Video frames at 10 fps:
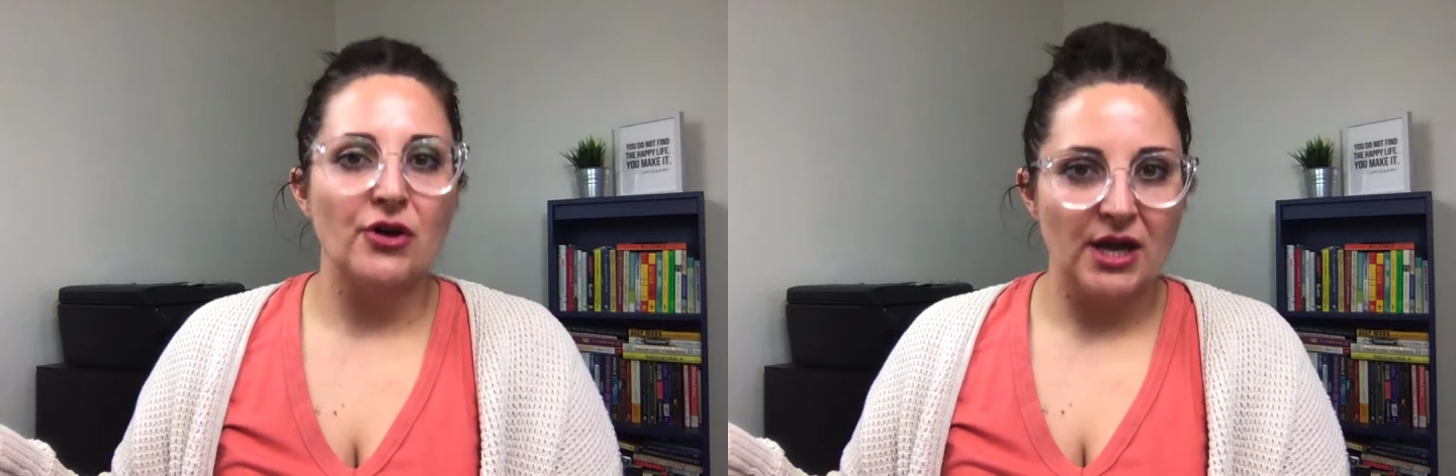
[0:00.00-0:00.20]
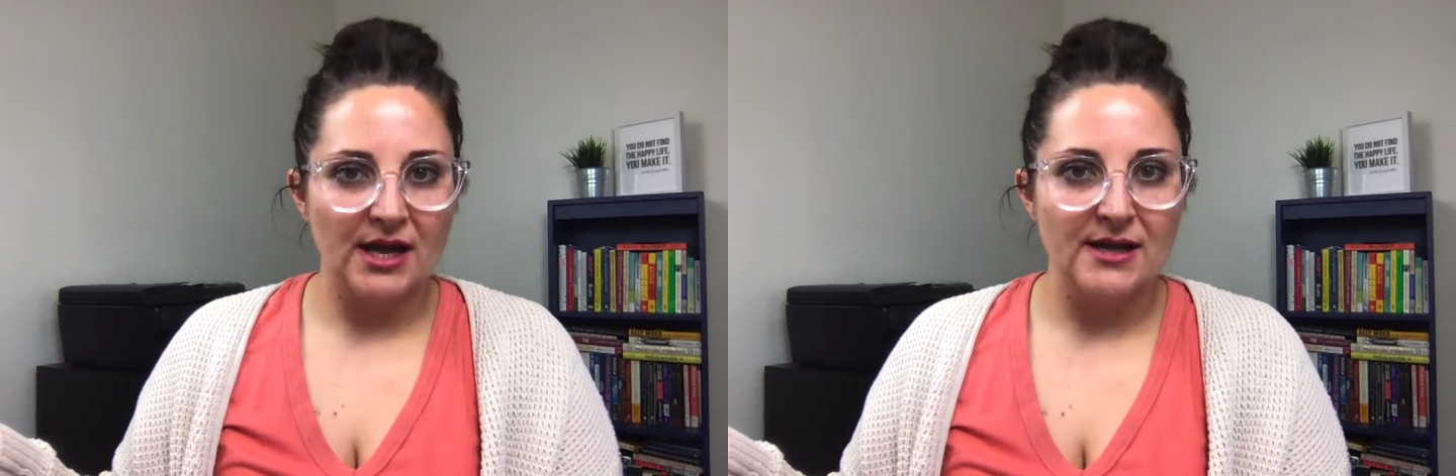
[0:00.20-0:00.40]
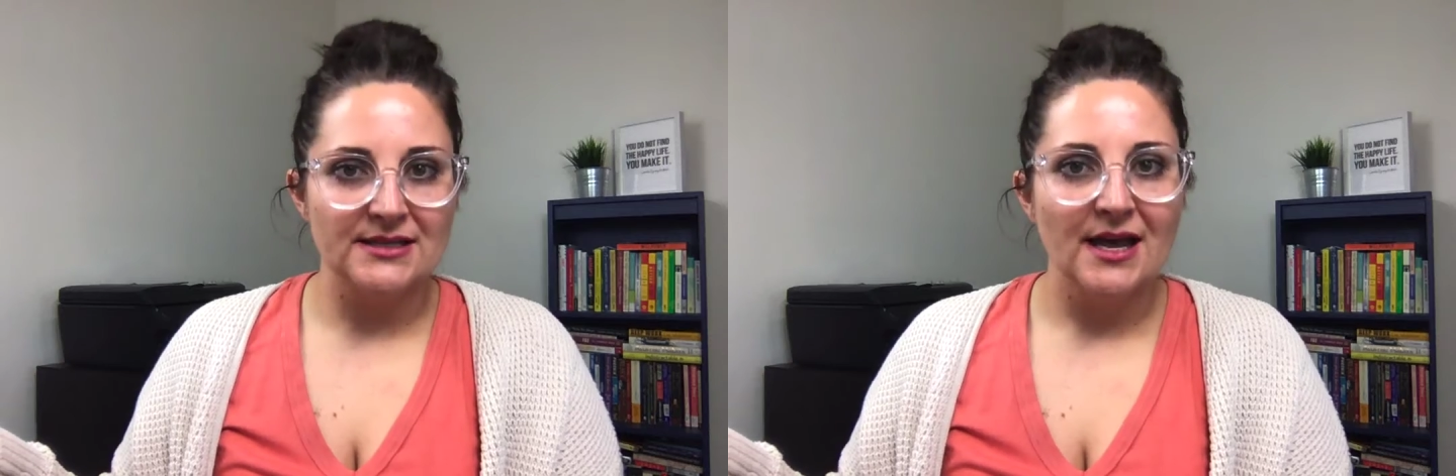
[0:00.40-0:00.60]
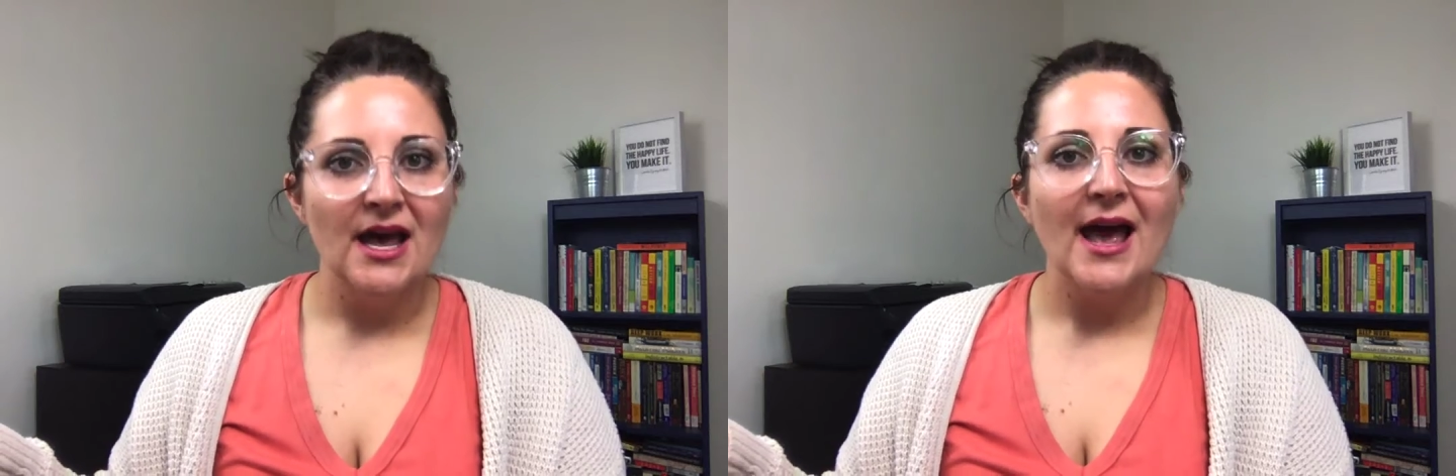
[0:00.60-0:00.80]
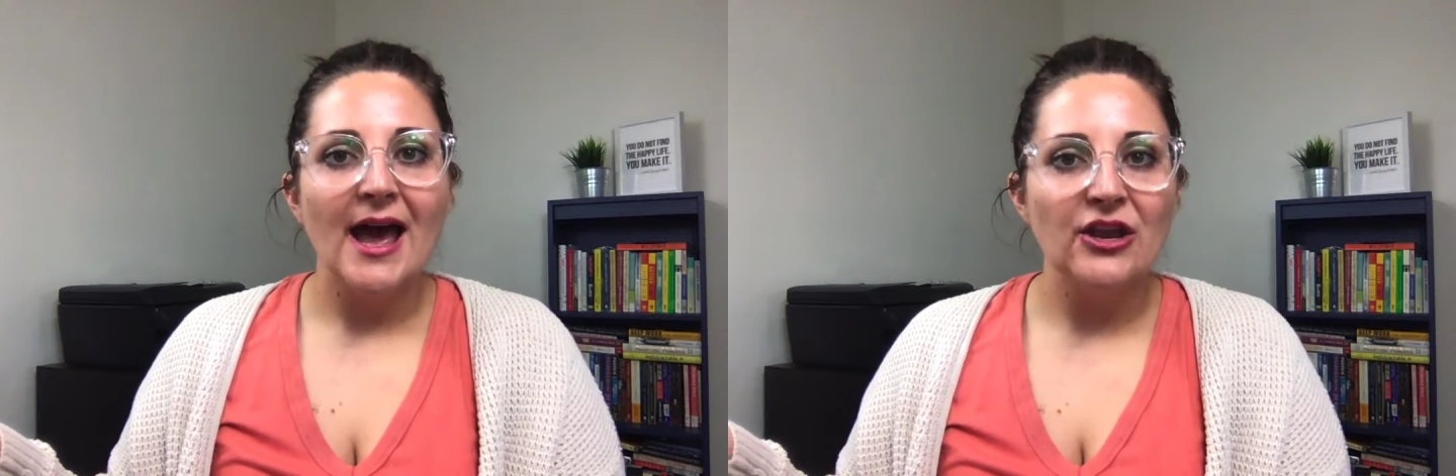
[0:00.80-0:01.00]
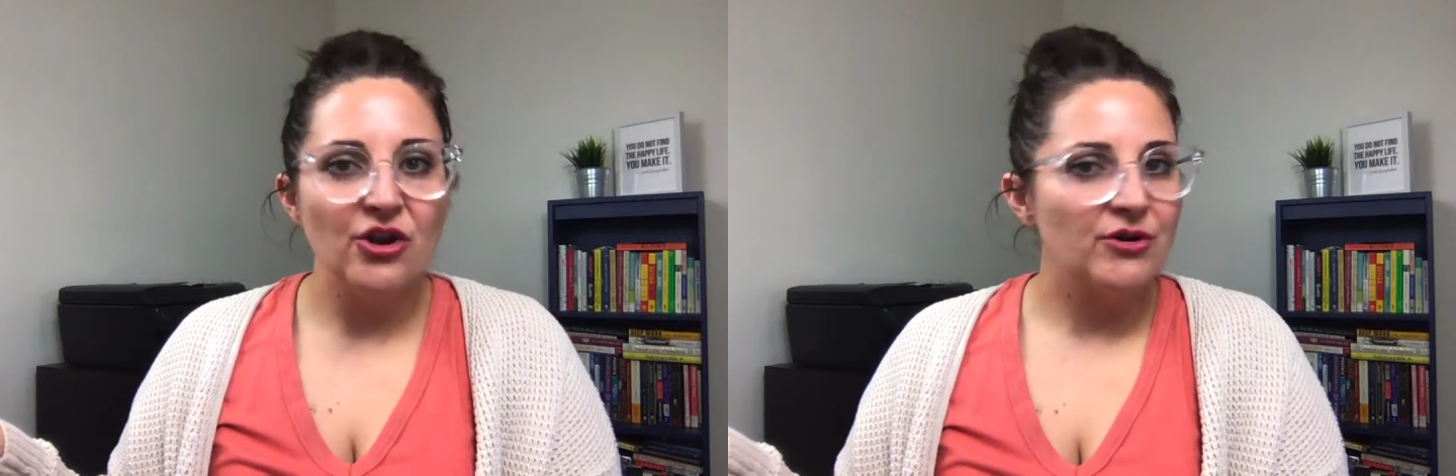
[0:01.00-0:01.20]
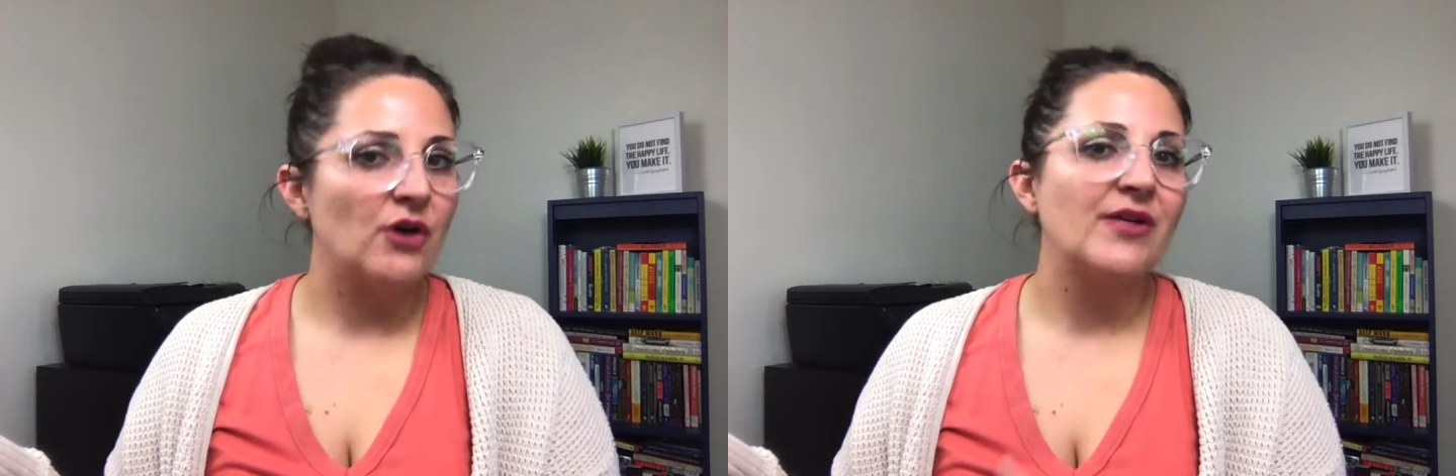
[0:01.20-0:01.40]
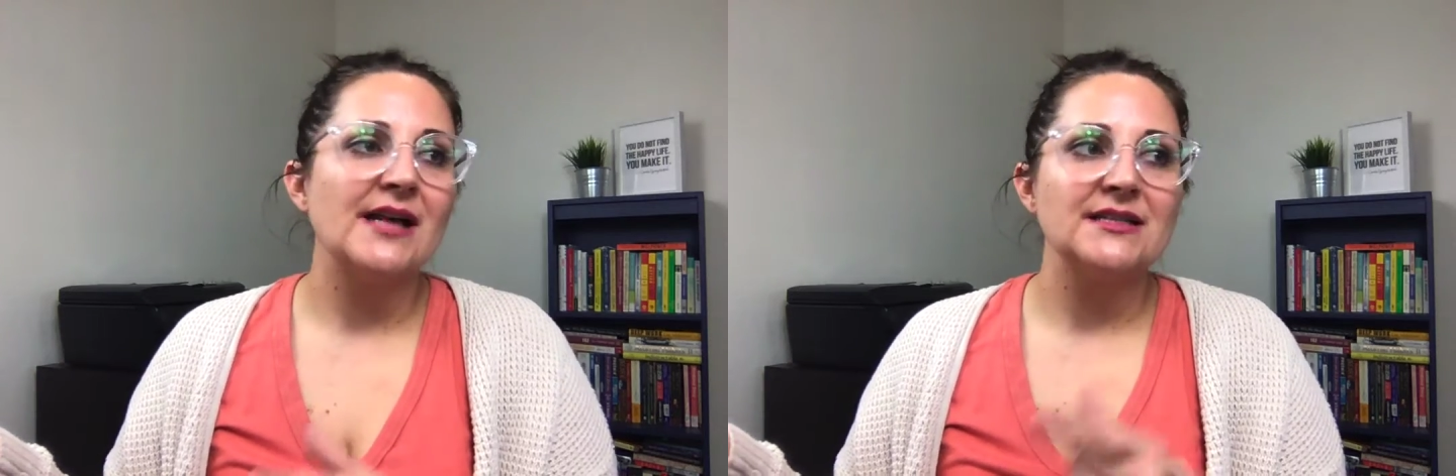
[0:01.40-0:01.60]
kids. And you know,
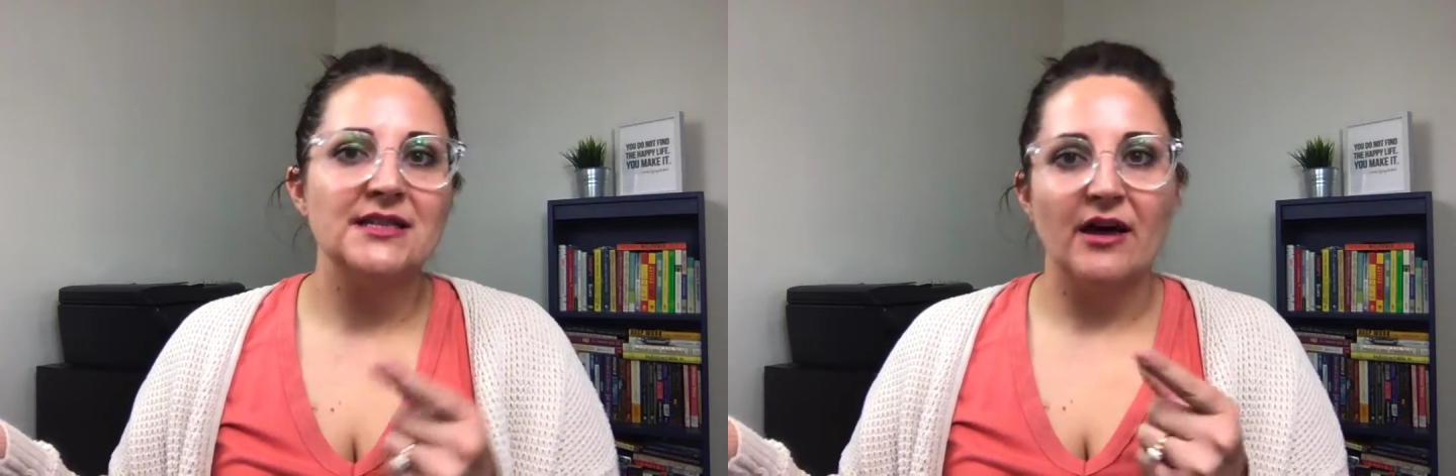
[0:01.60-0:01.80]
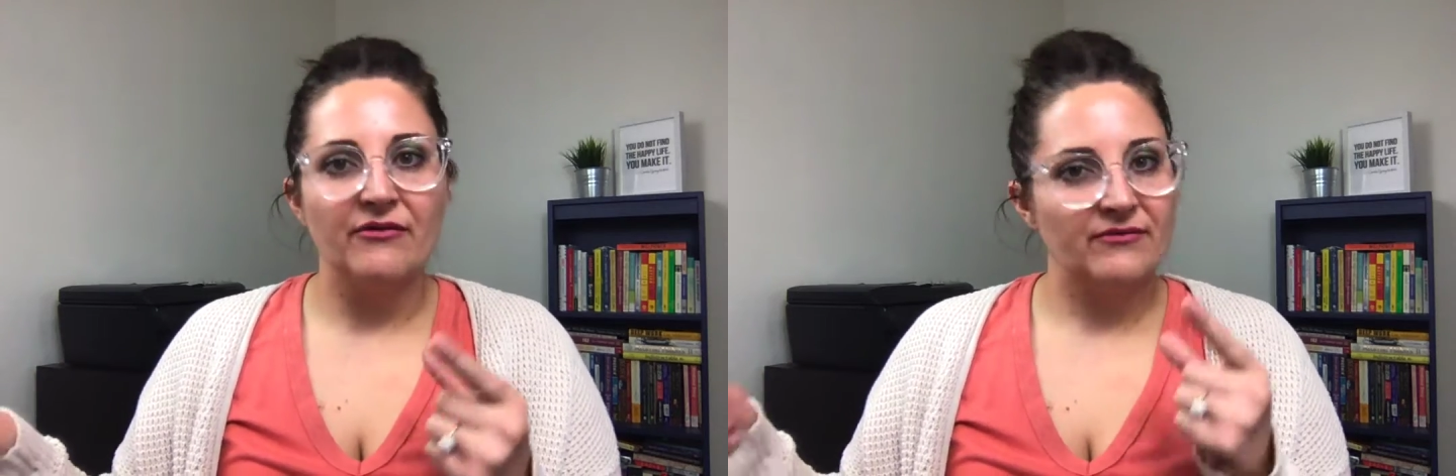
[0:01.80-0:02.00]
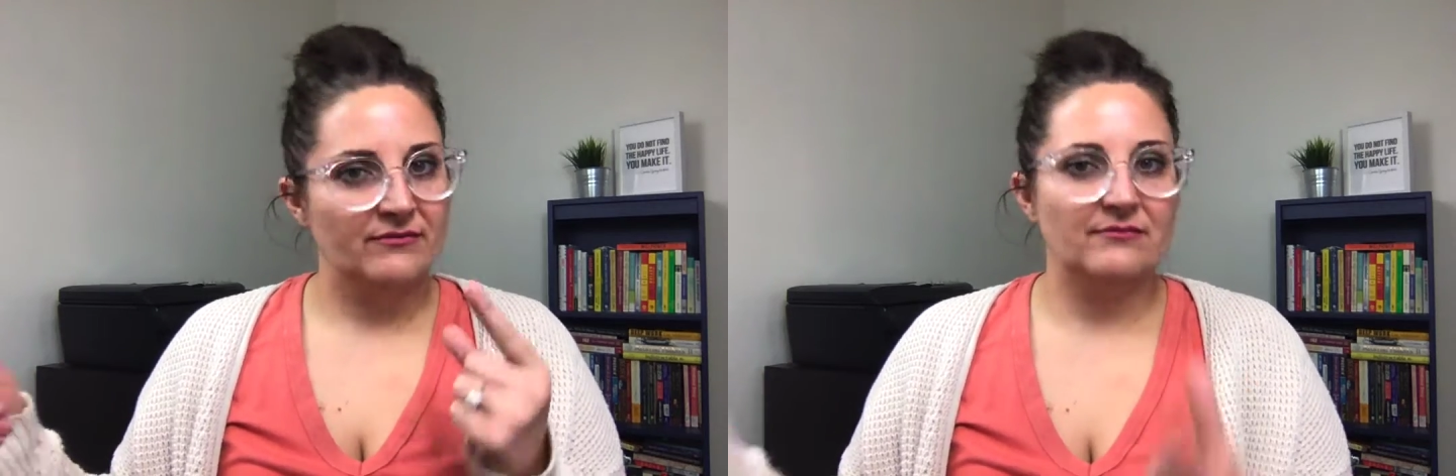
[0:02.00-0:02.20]
that stuff,